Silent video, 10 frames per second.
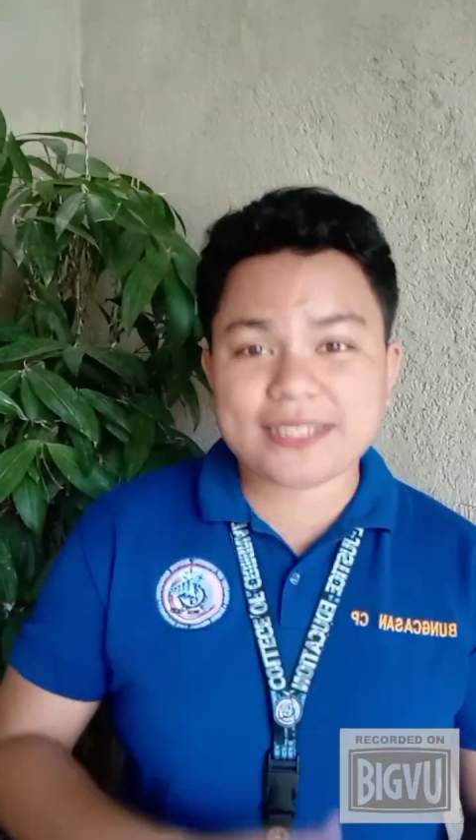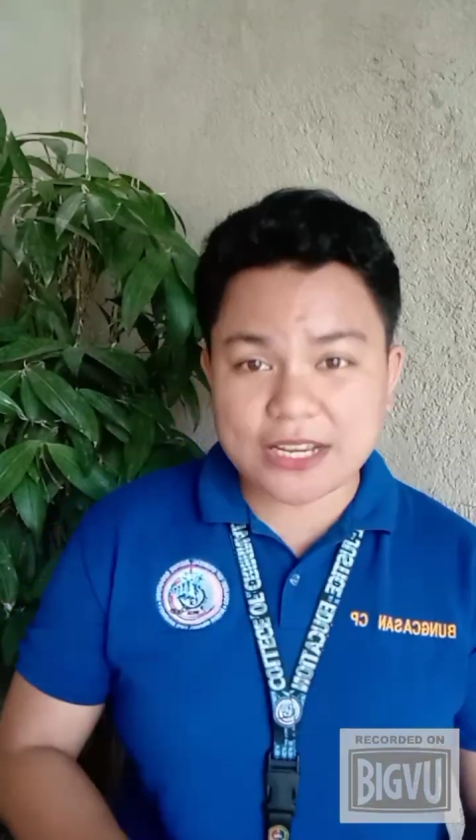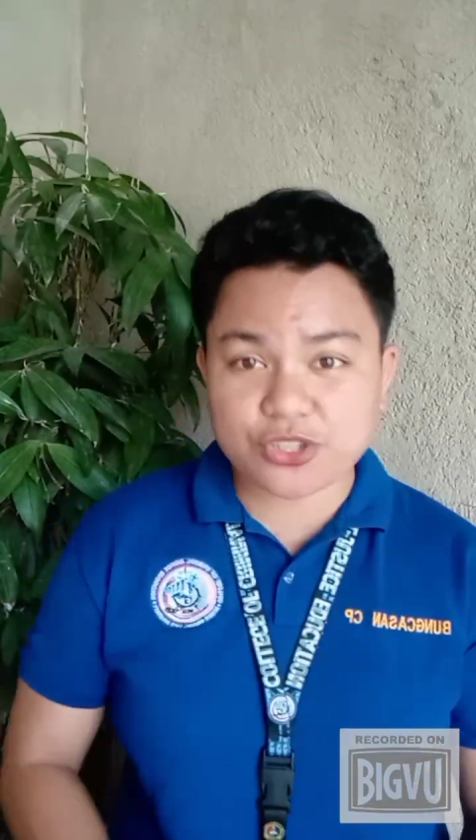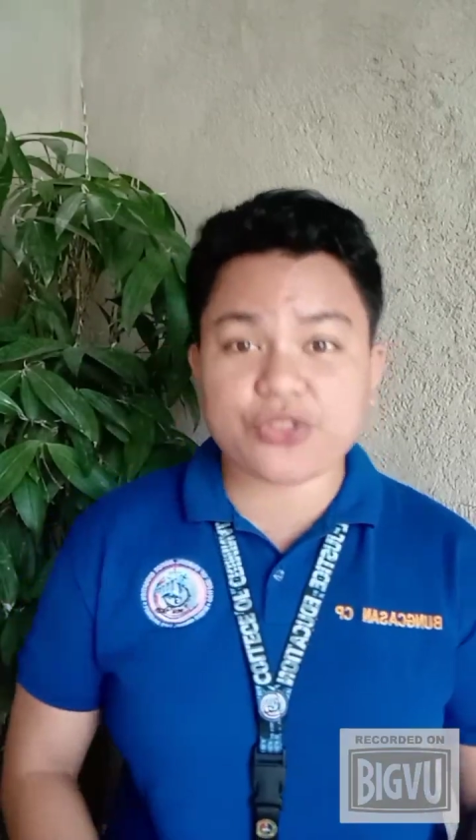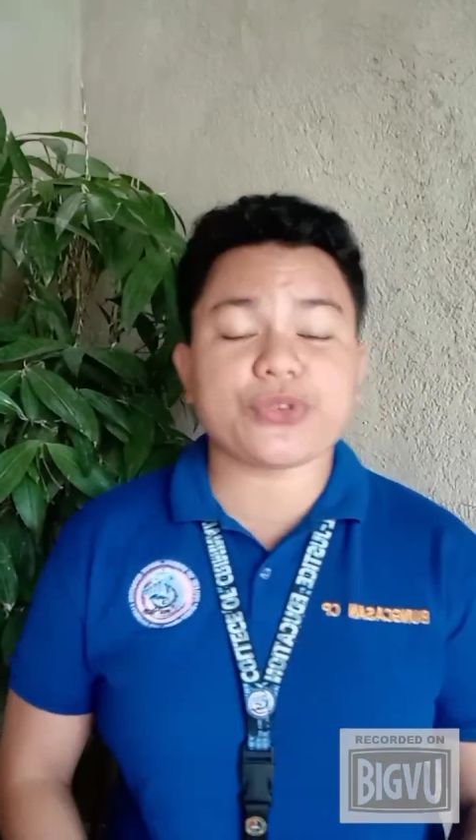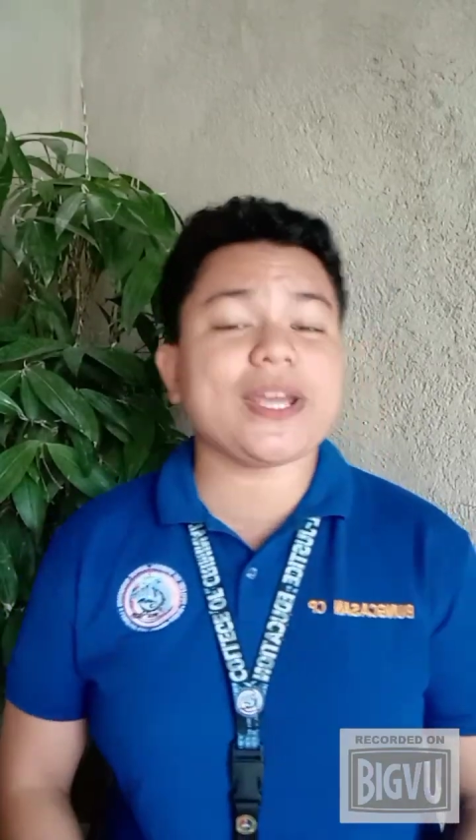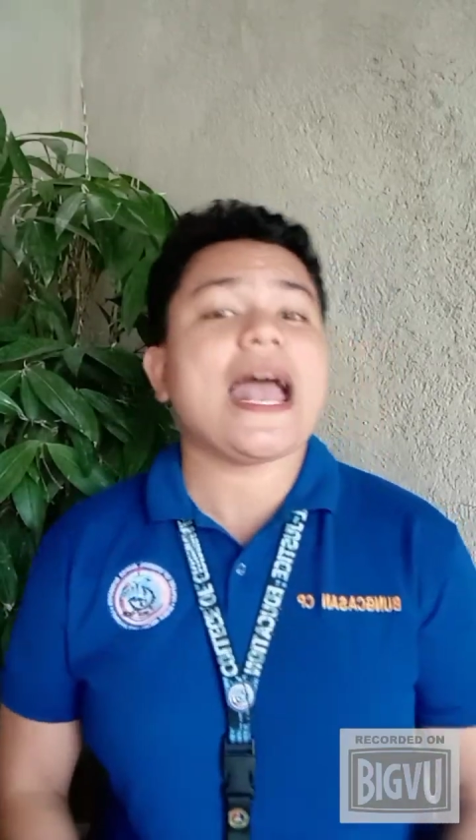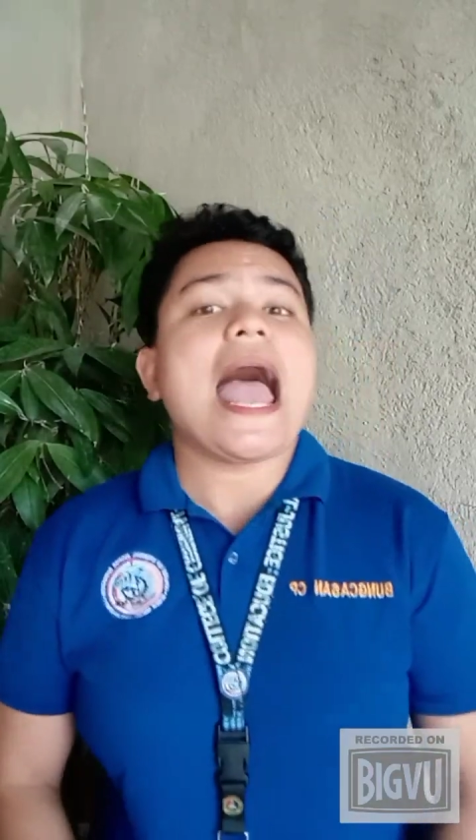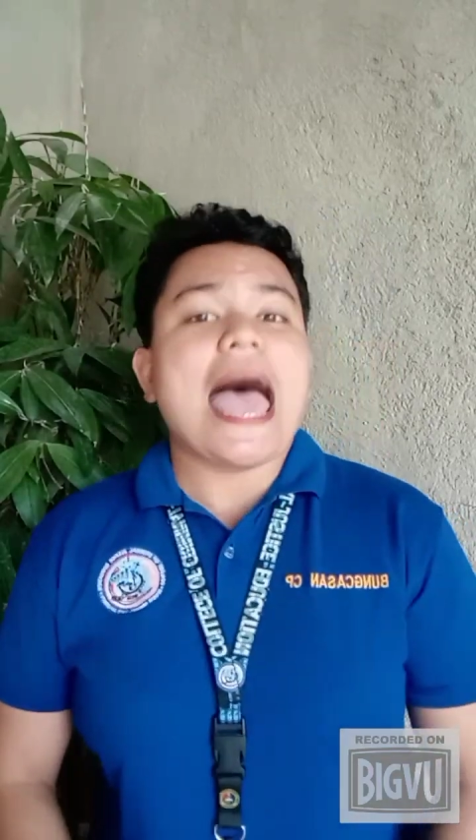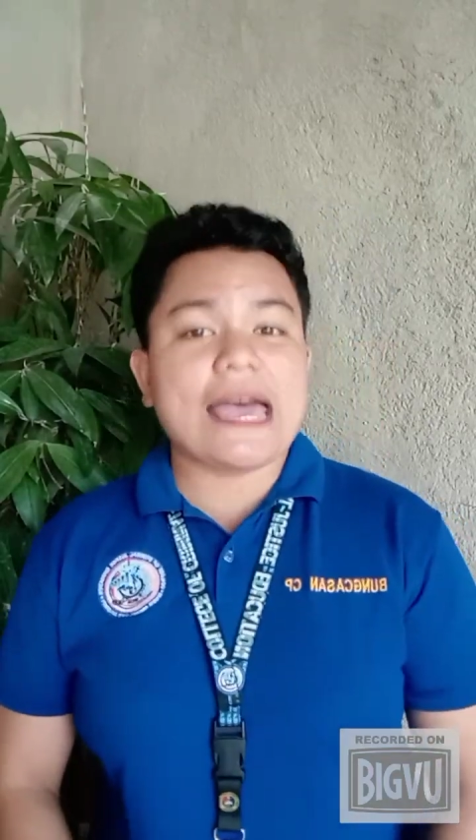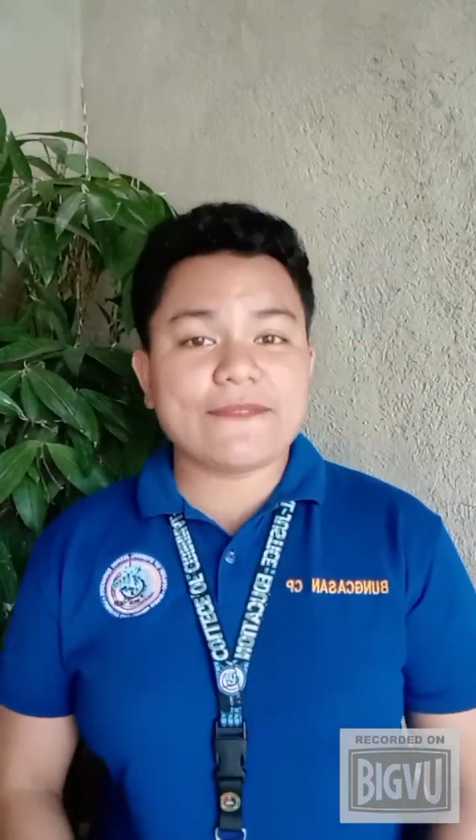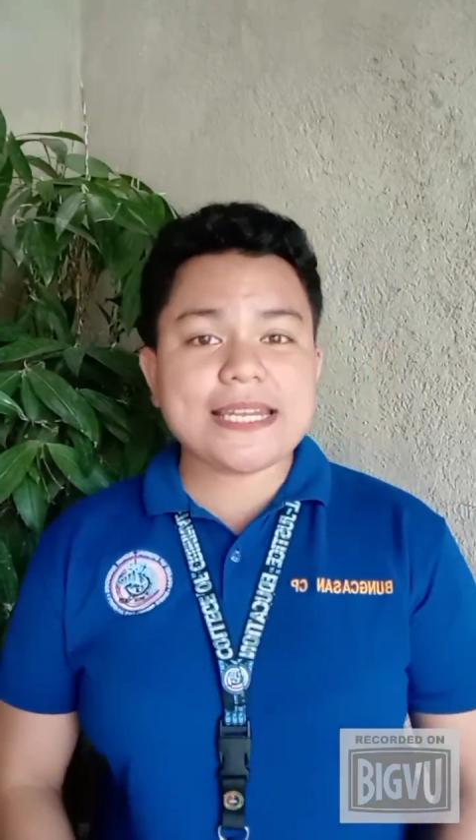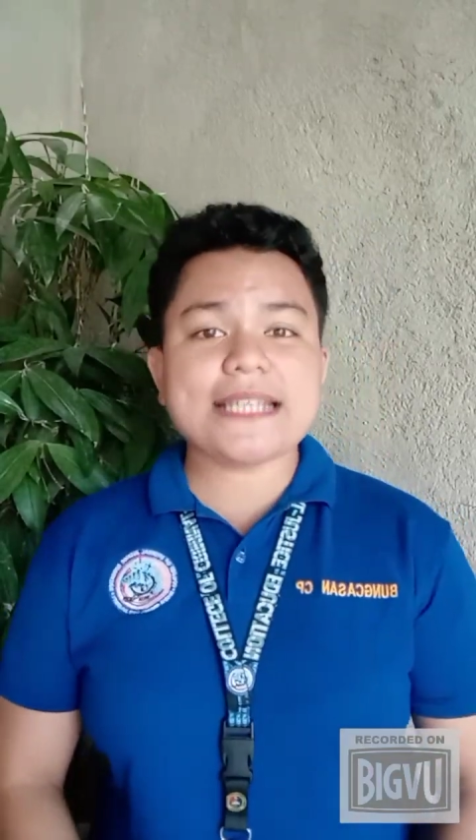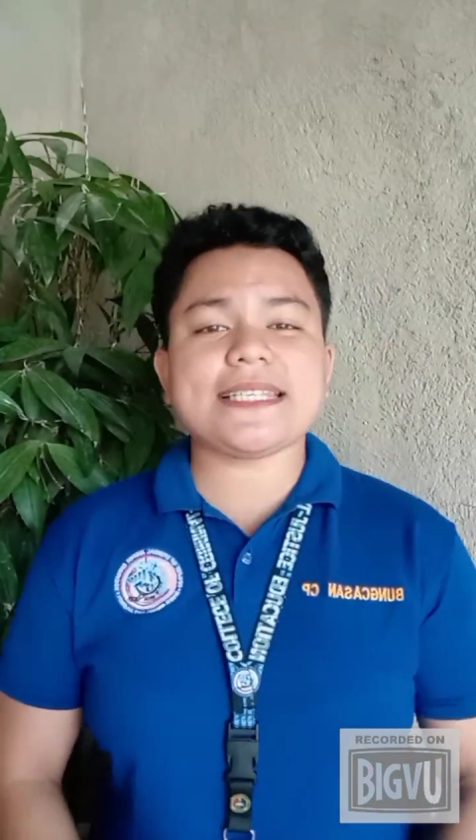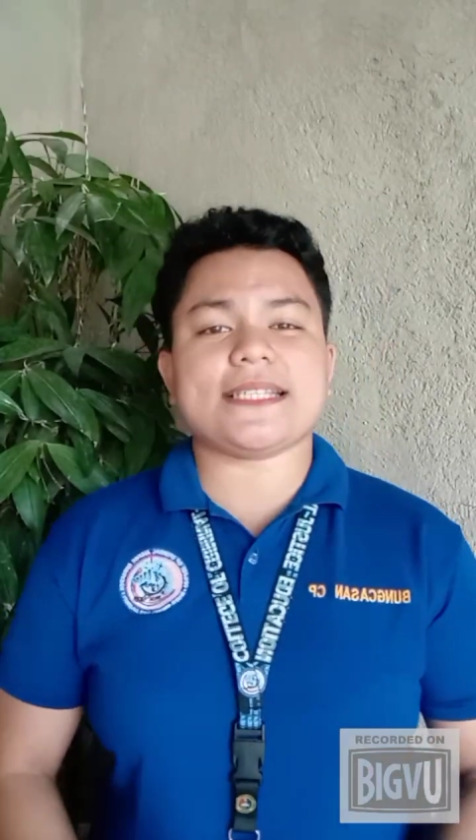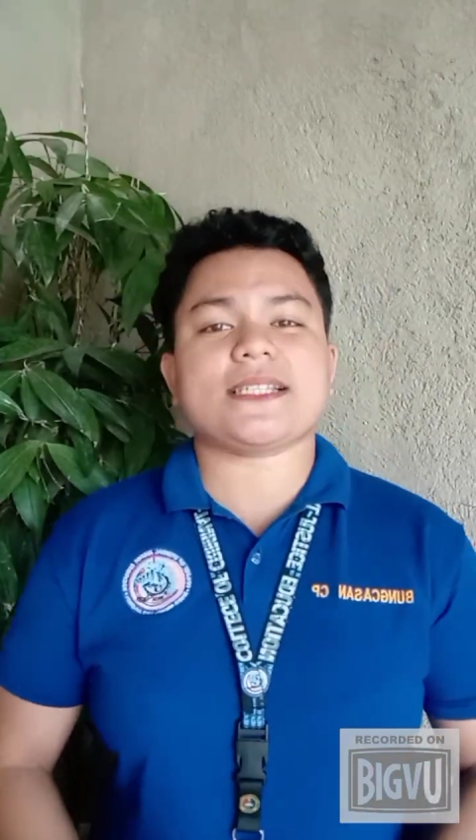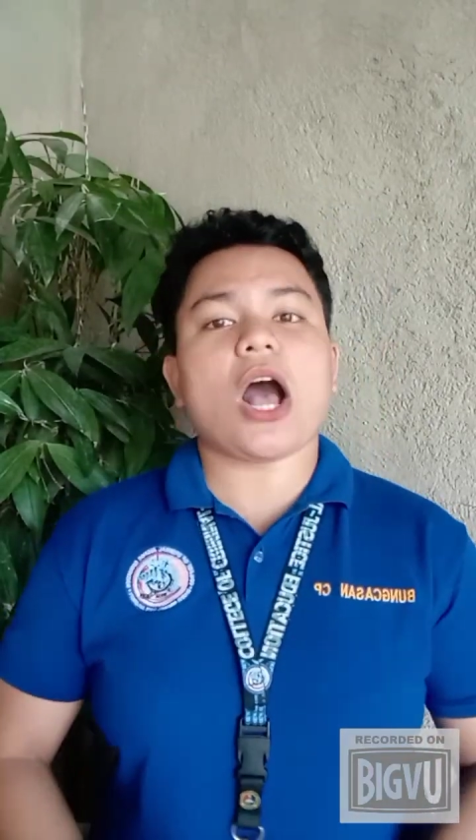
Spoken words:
Section 3, evidence is